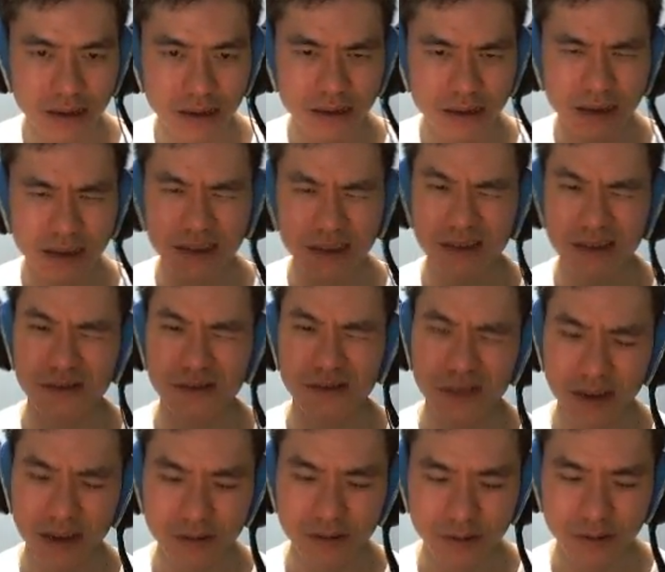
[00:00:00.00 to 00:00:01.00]
He's a good
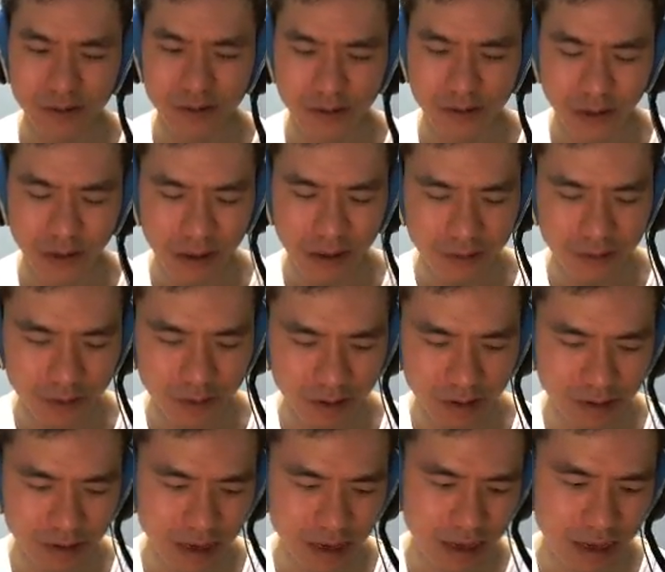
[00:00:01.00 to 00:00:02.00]
card to have as well.
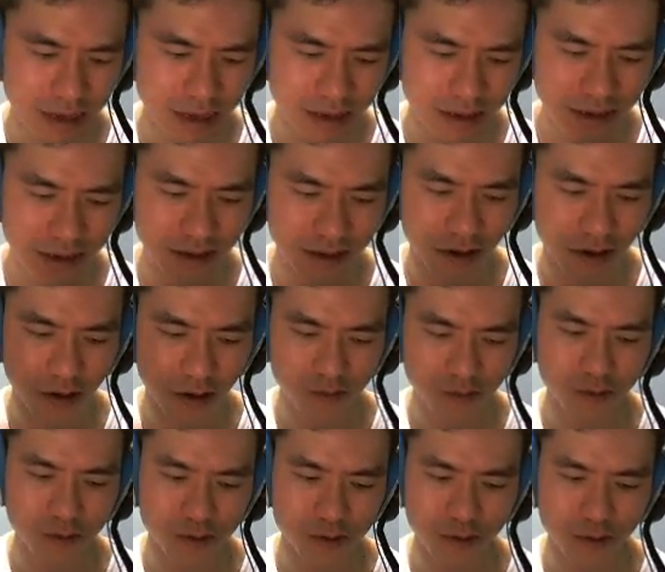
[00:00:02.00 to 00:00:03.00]
Turn all
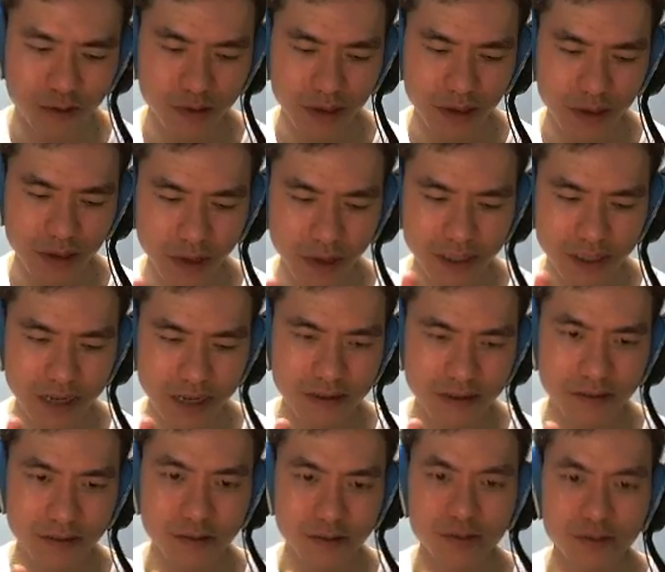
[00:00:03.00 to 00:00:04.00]
runestones into enchanted
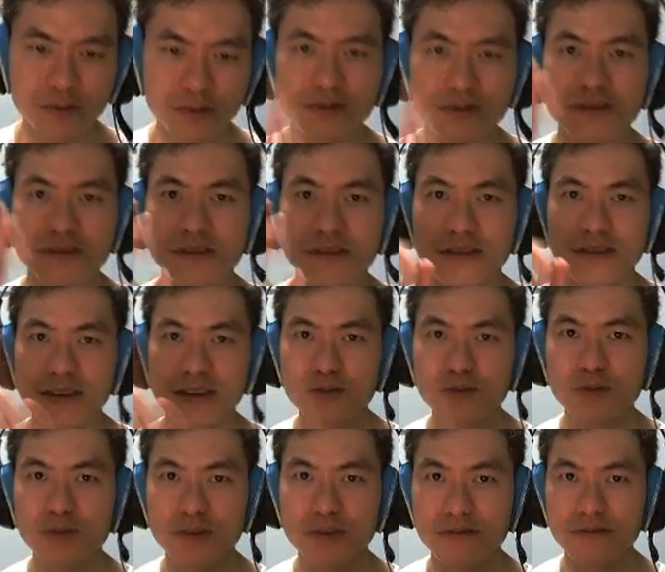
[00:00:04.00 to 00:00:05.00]
runestones. This
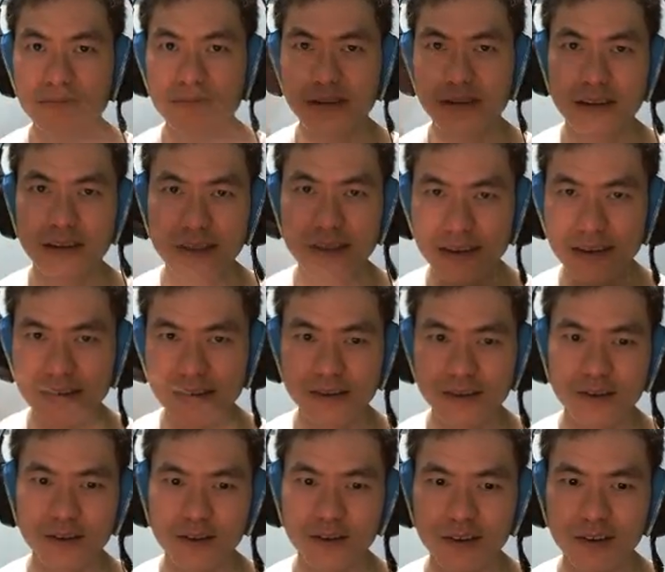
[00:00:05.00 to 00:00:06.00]
will clear
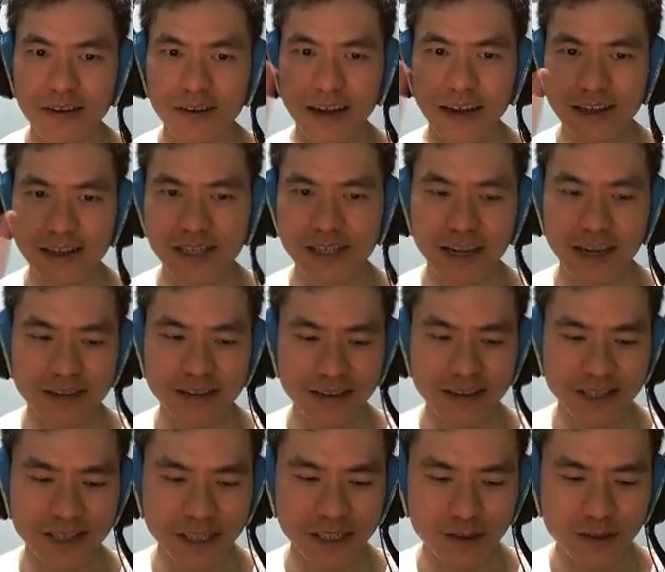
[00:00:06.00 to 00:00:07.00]
your enchanted
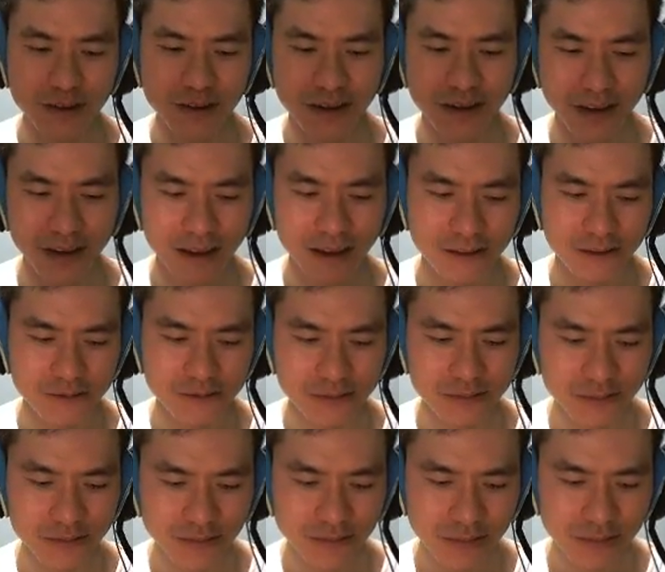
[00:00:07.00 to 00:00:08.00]
shield again.
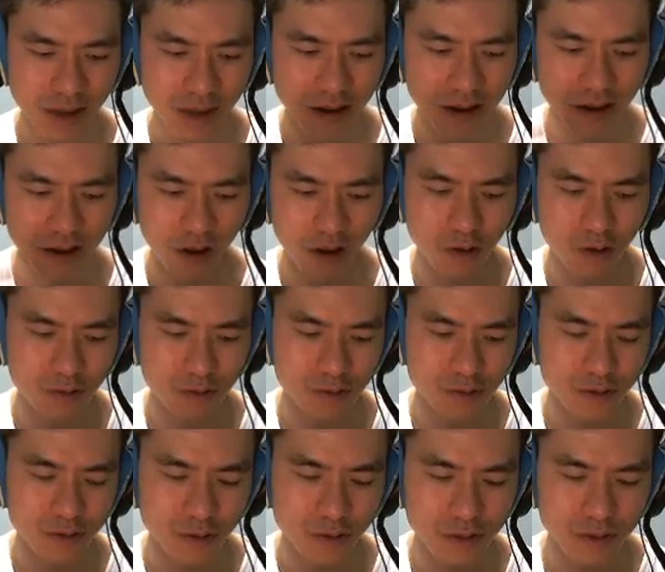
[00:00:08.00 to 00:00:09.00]
All
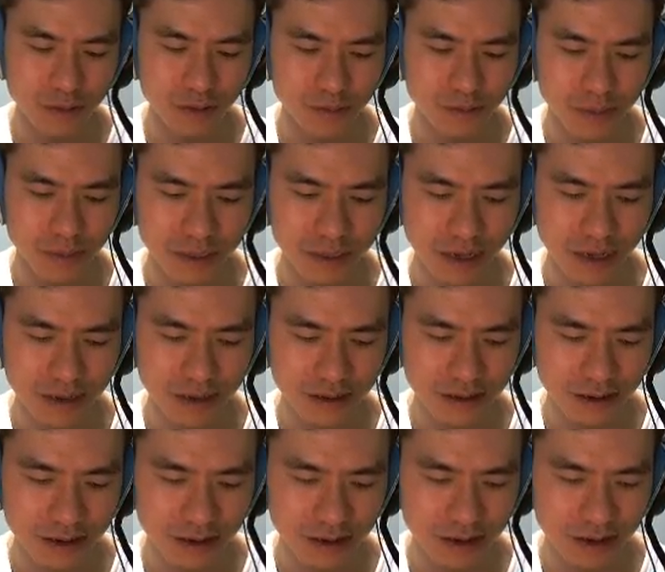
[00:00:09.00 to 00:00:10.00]
runestones
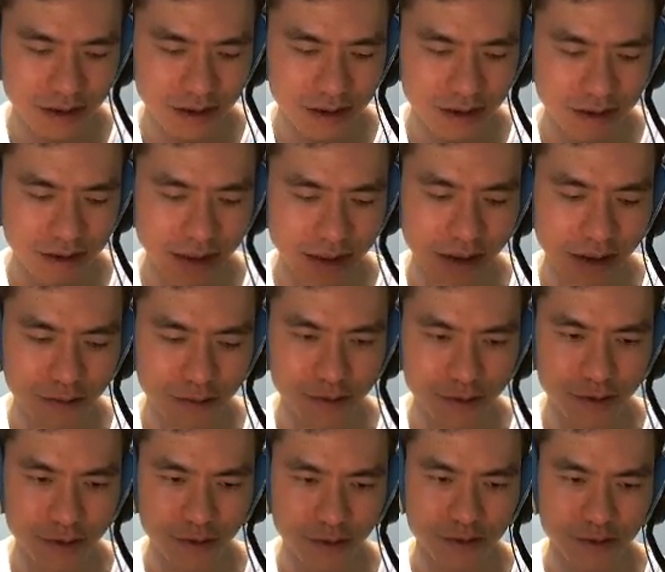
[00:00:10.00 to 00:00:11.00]
possess dark
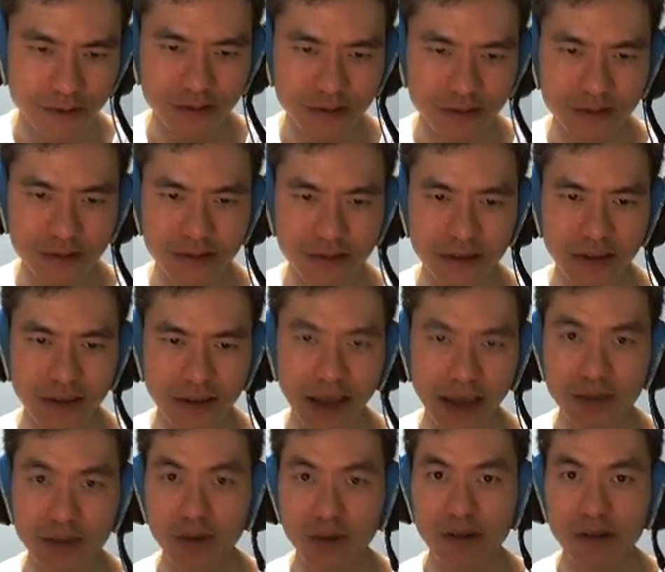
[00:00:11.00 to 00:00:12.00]
runestones as
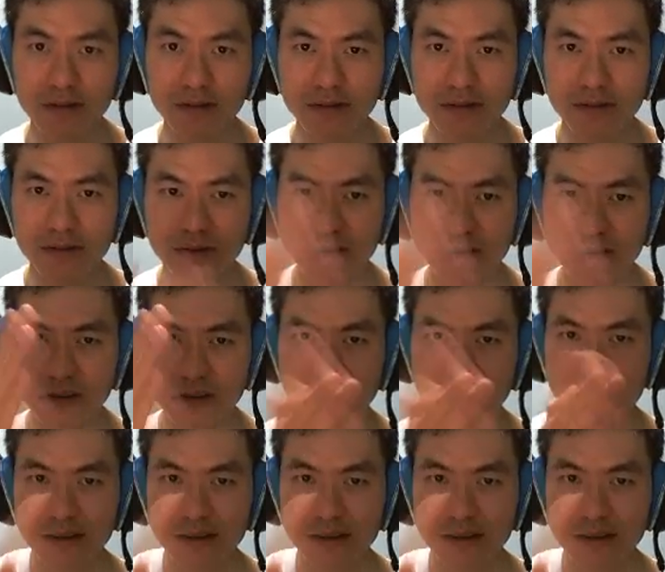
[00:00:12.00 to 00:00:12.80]
well, so this is like